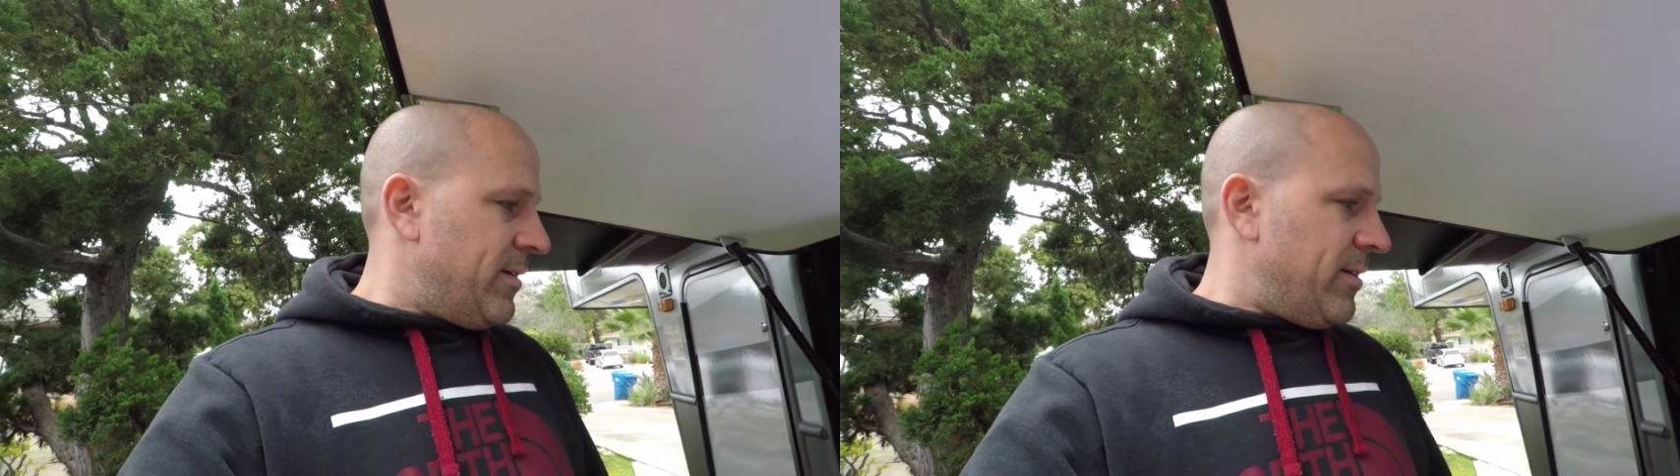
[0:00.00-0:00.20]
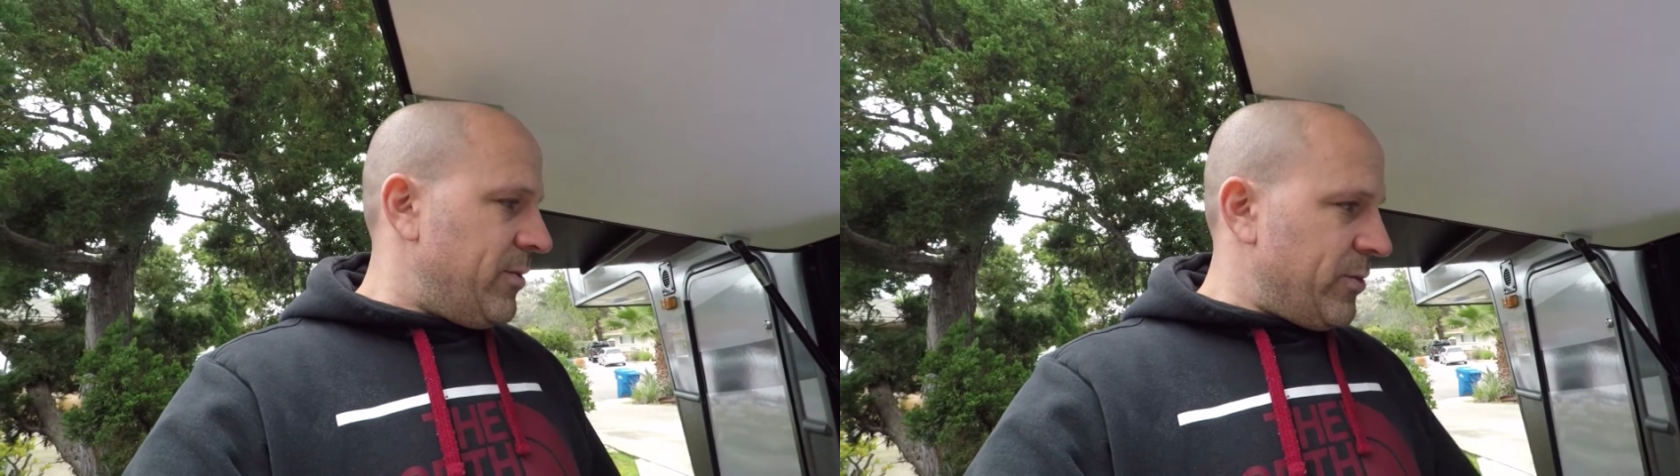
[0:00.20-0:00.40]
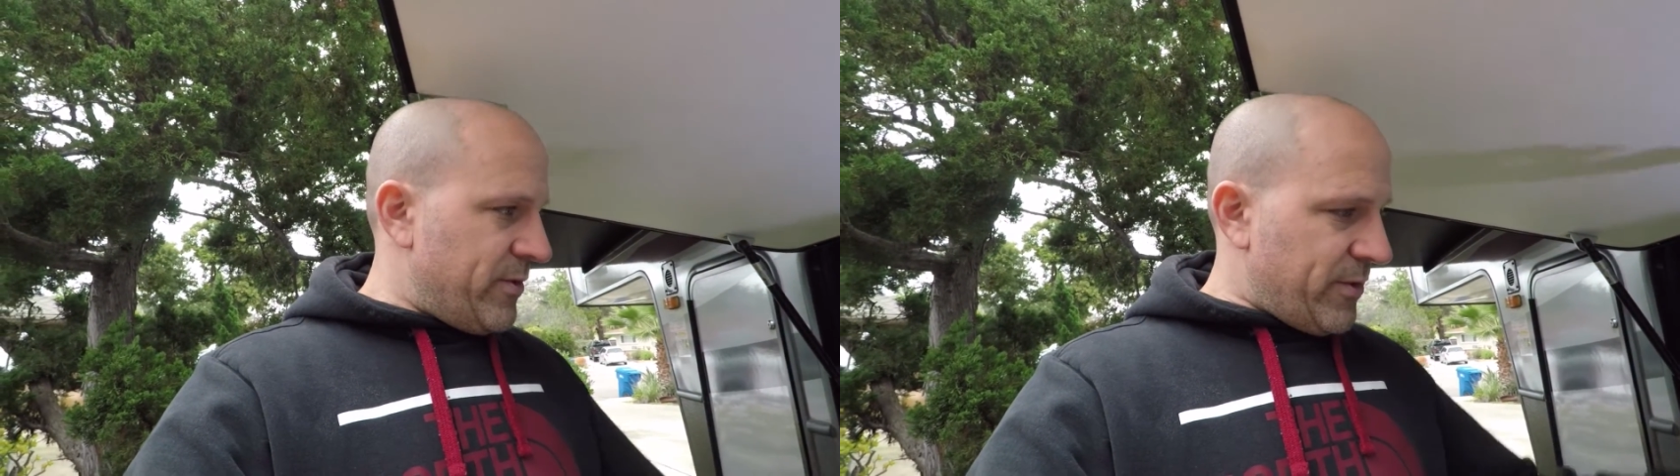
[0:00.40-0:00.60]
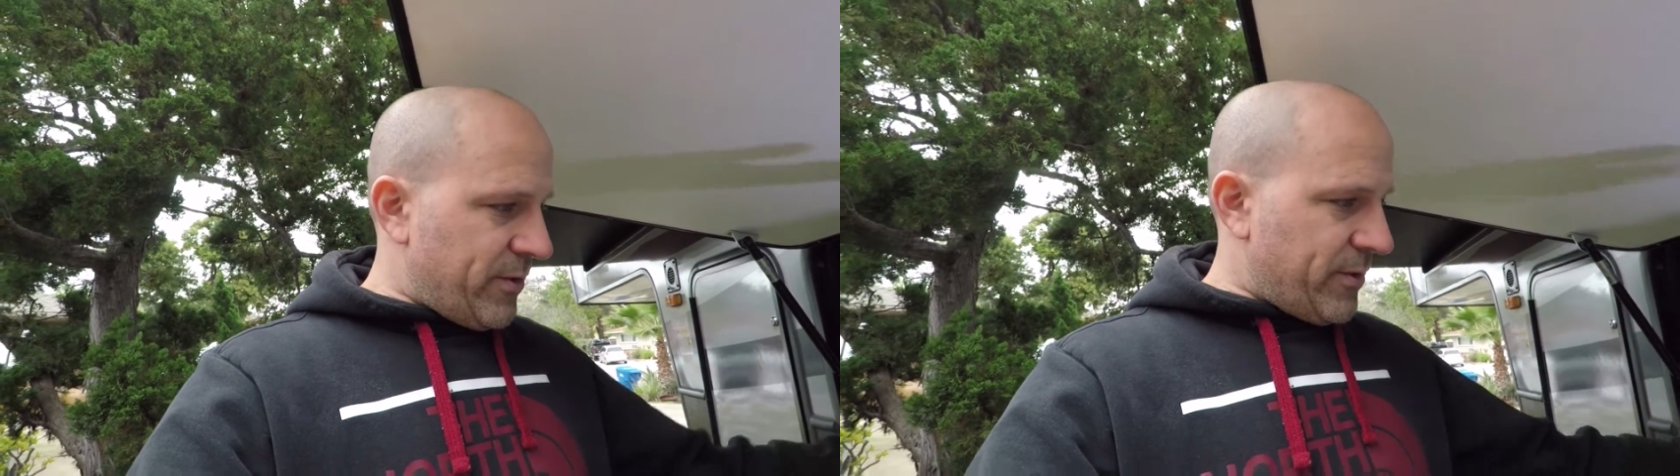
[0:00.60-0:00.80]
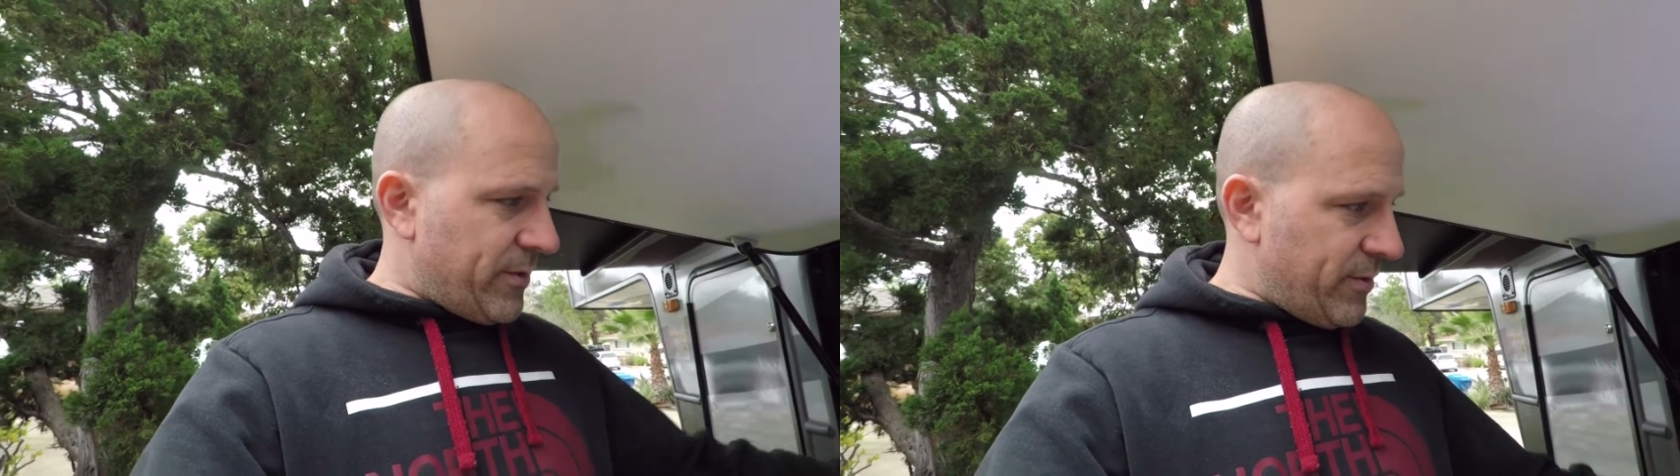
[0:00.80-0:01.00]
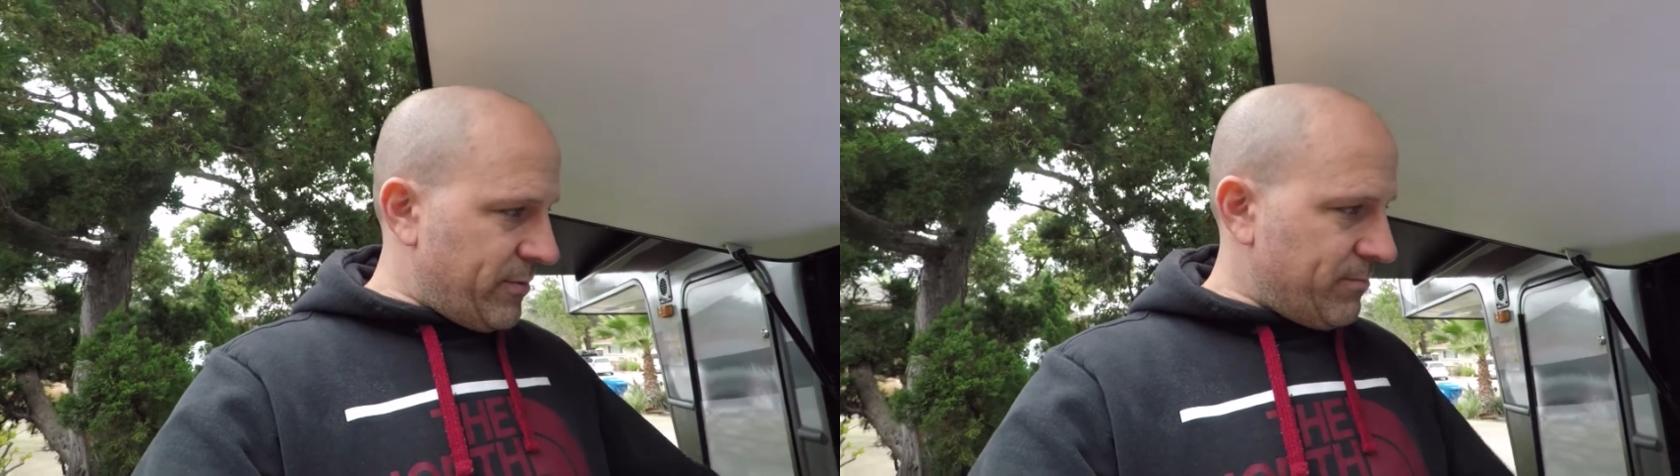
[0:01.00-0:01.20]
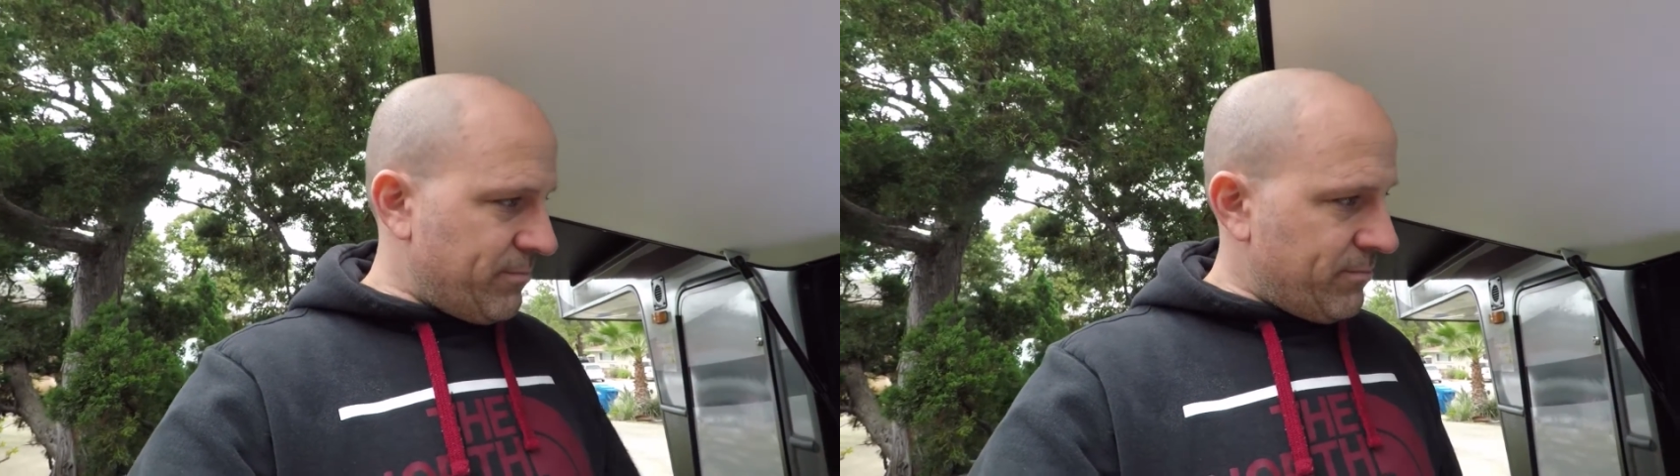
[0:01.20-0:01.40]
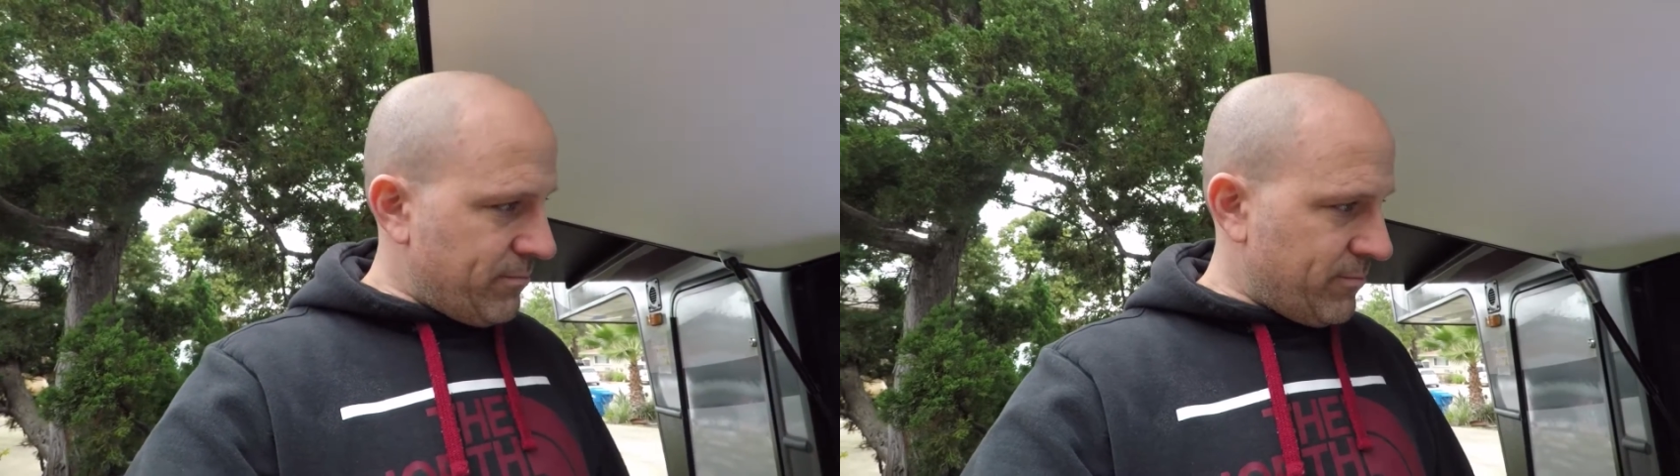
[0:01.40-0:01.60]
It would just
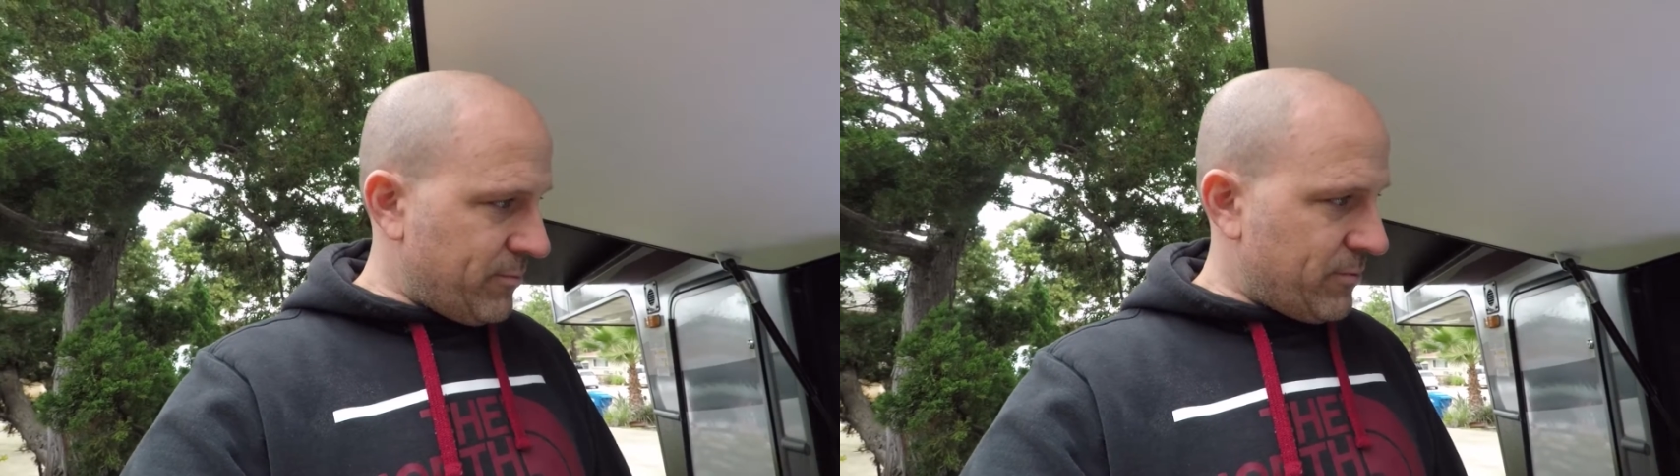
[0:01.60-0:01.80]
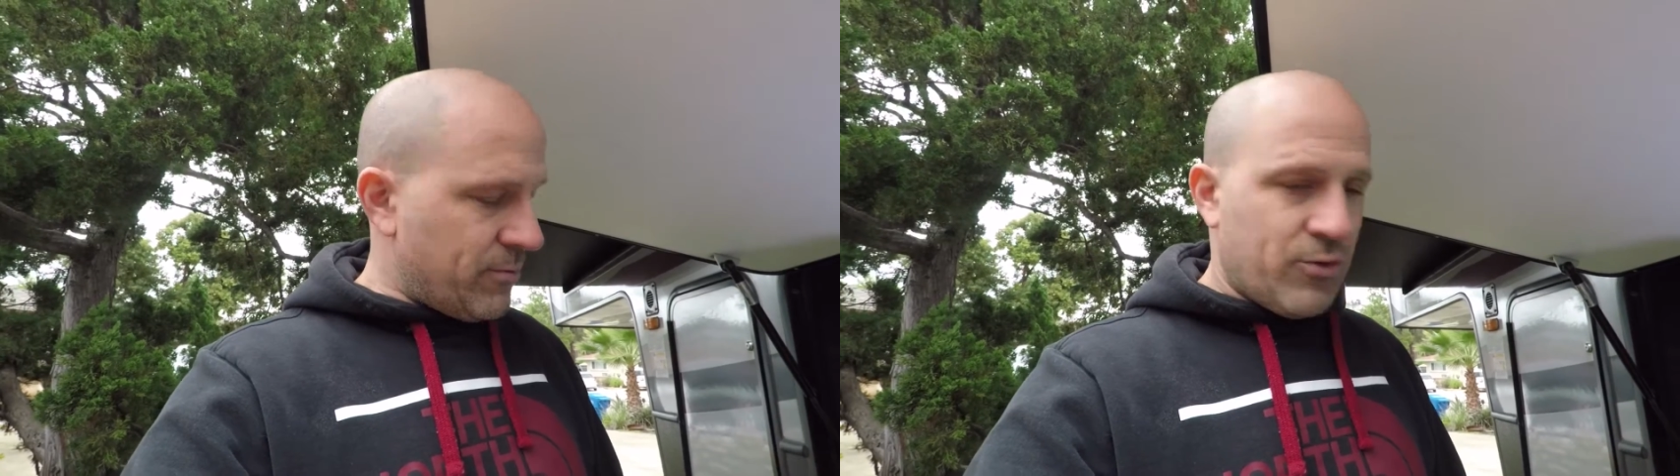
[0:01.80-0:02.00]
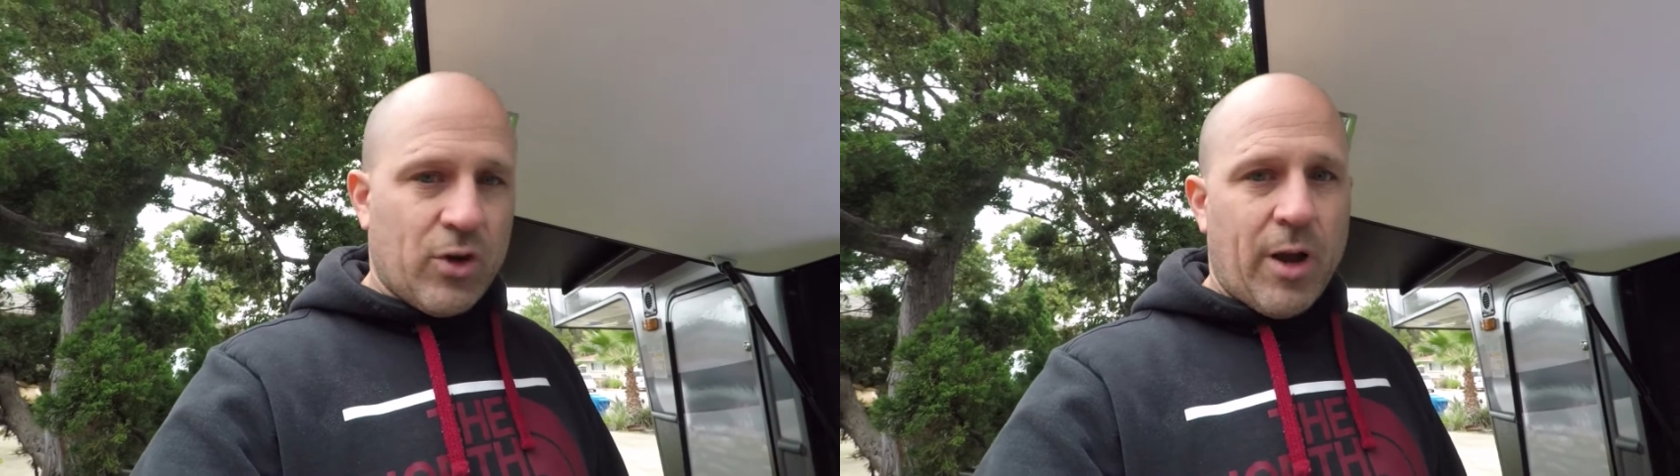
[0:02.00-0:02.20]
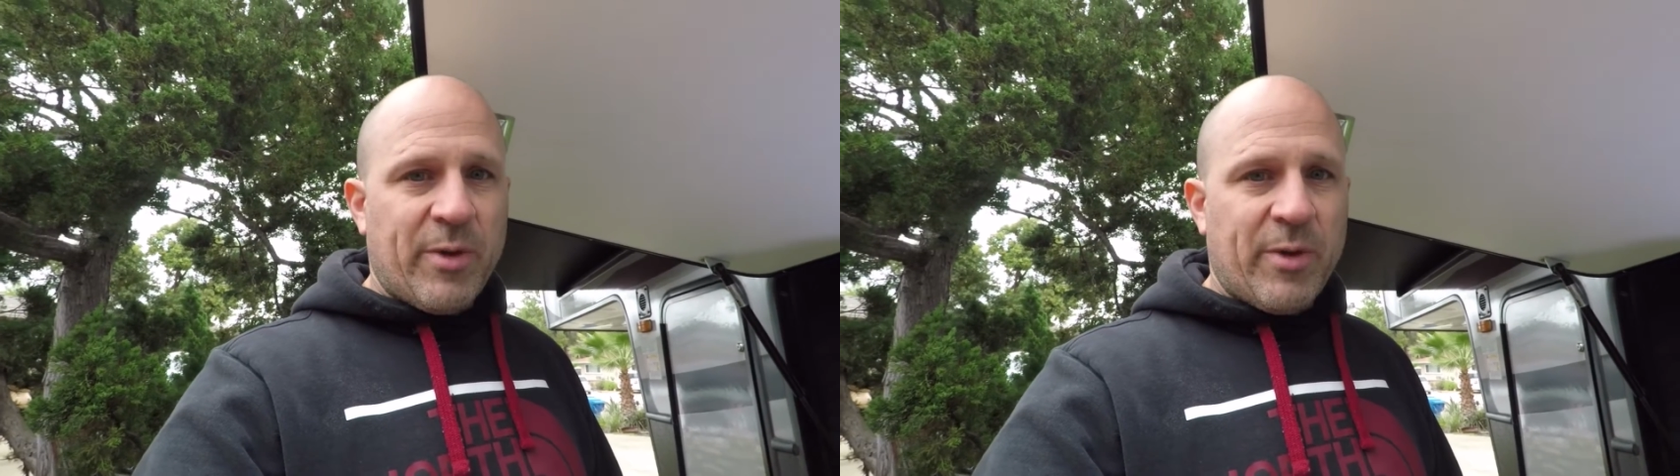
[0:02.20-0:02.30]
drop